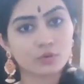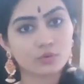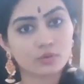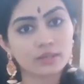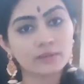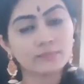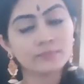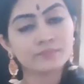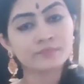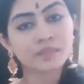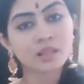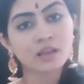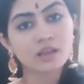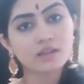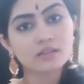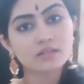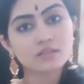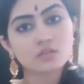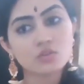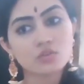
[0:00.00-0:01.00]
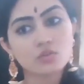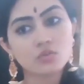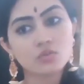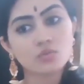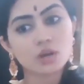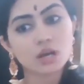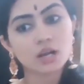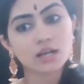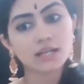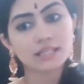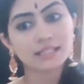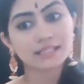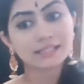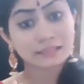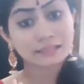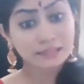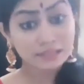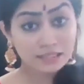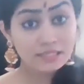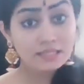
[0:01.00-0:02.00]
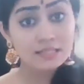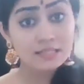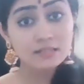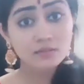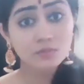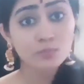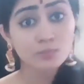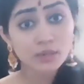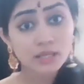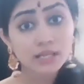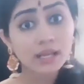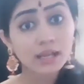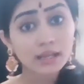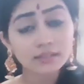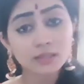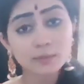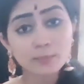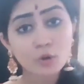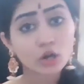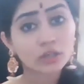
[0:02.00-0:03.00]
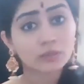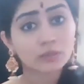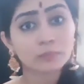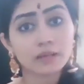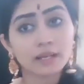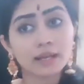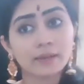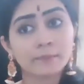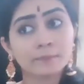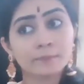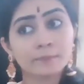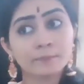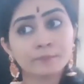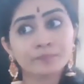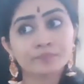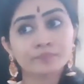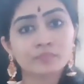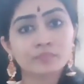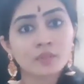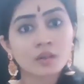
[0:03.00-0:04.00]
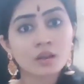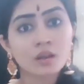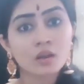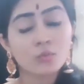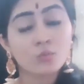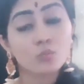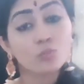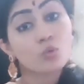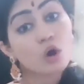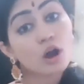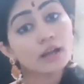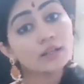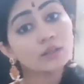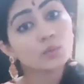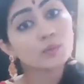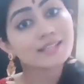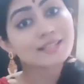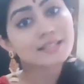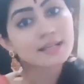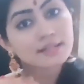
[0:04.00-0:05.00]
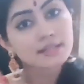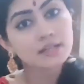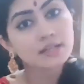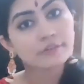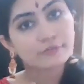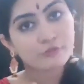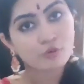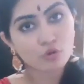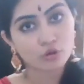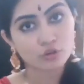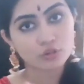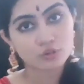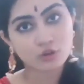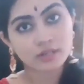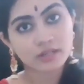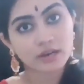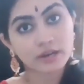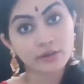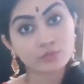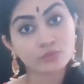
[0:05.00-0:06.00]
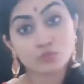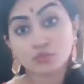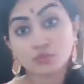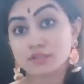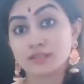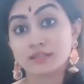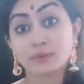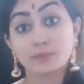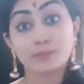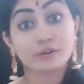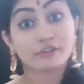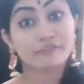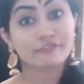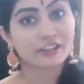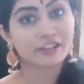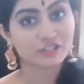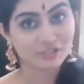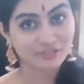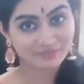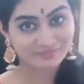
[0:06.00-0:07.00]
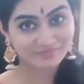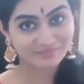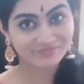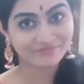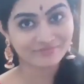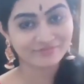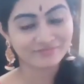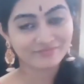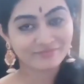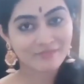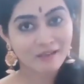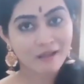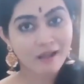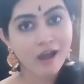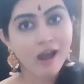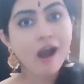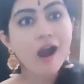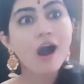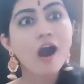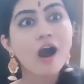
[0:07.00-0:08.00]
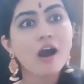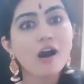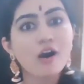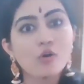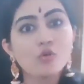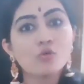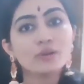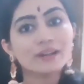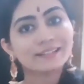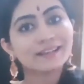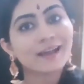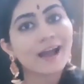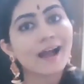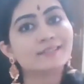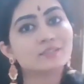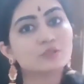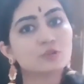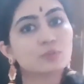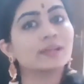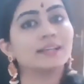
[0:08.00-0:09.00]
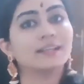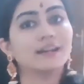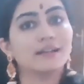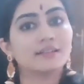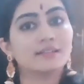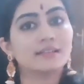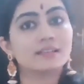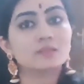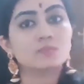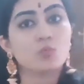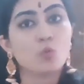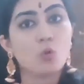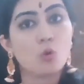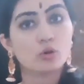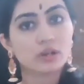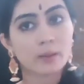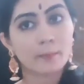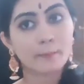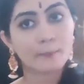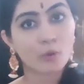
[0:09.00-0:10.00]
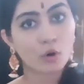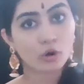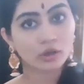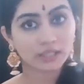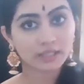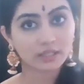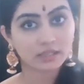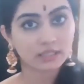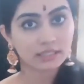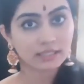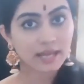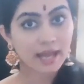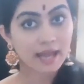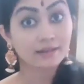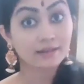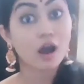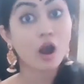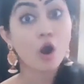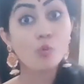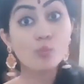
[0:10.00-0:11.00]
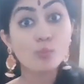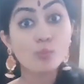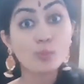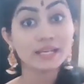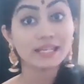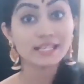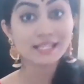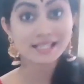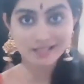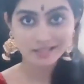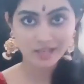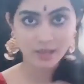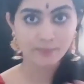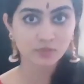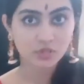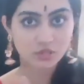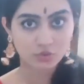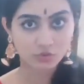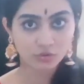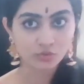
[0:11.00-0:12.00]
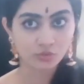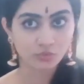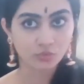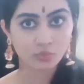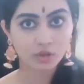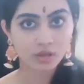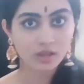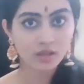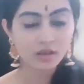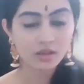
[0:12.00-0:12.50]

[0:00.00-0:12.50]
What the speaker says: Okay. So this being the bottom line, what we generally focus on in Adavus is the perfection. How it has to be done is more important than how many steps you do.